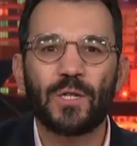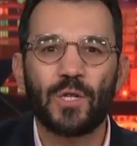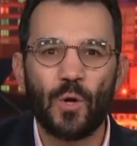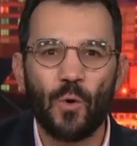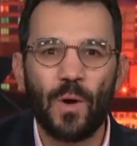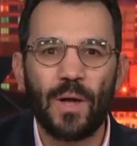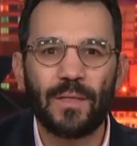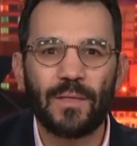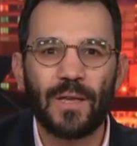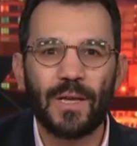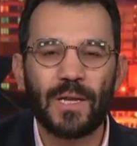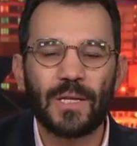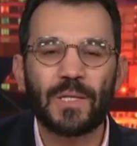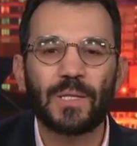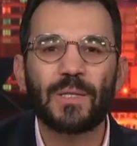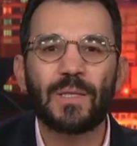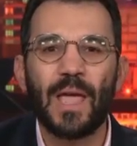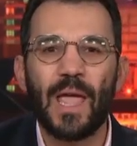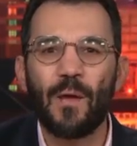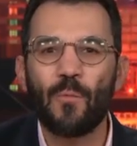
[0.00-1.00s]
doing
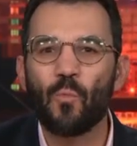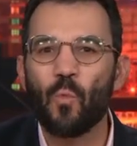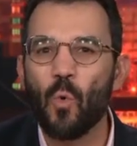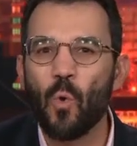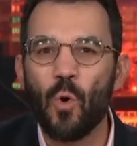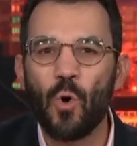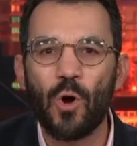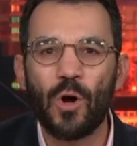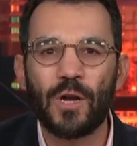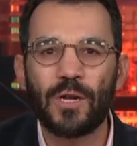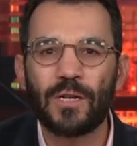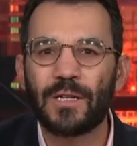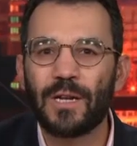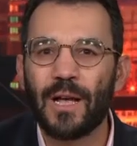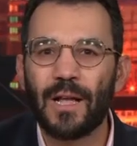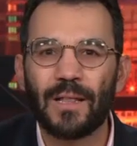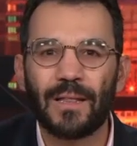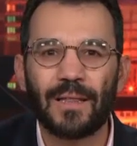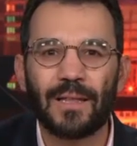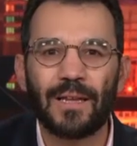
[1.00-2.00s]
this, they would
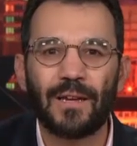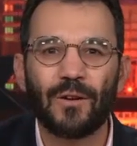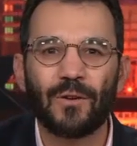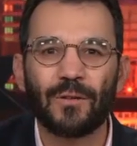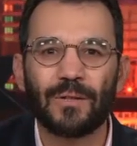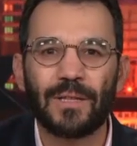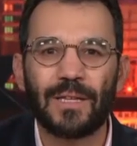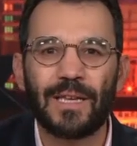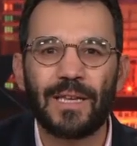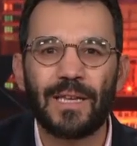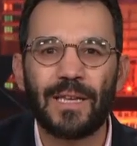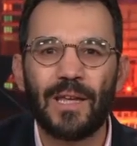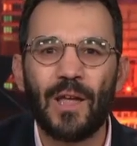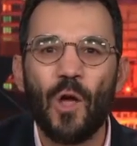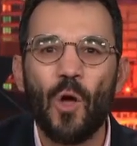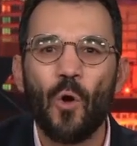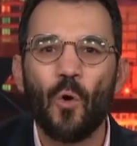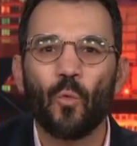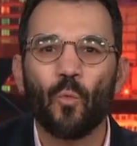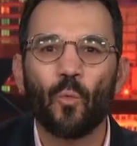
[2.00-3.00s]
clearly
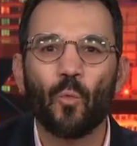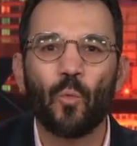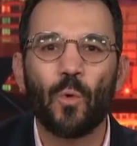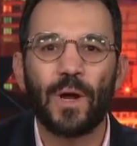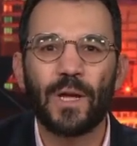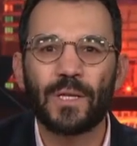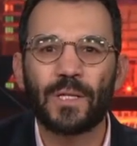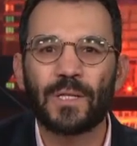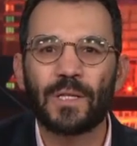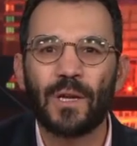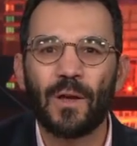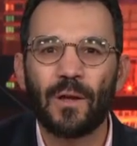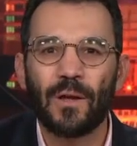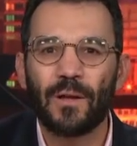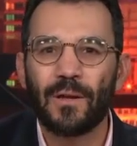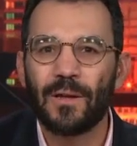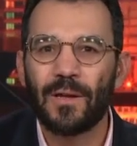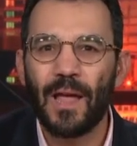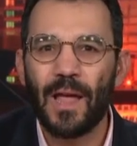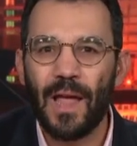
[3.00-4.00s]
risk
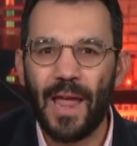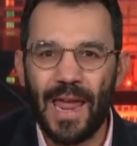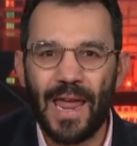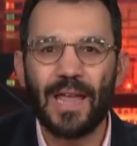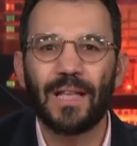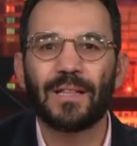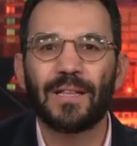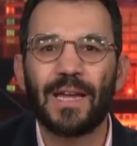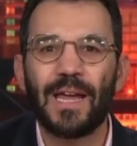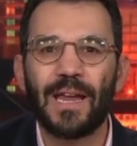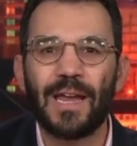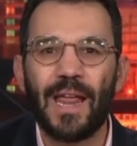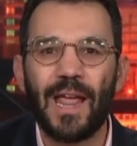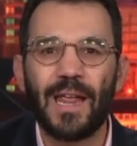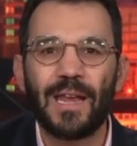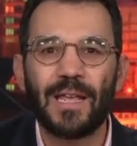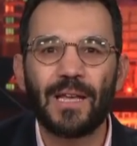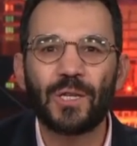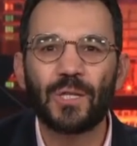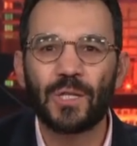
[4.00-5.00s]

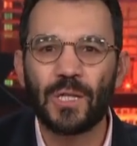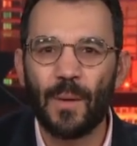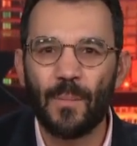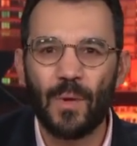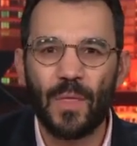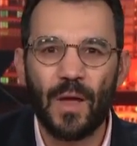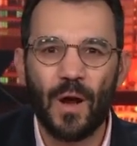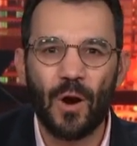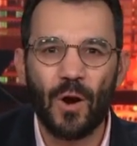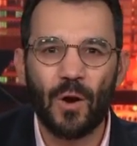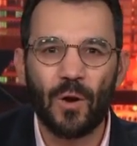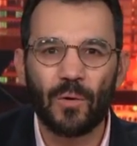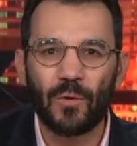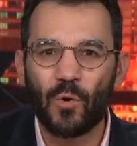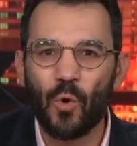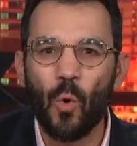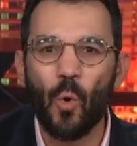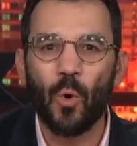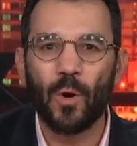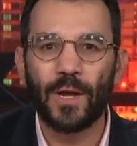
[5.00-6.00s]
alienating some of their
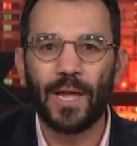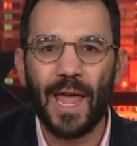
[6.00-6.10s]
core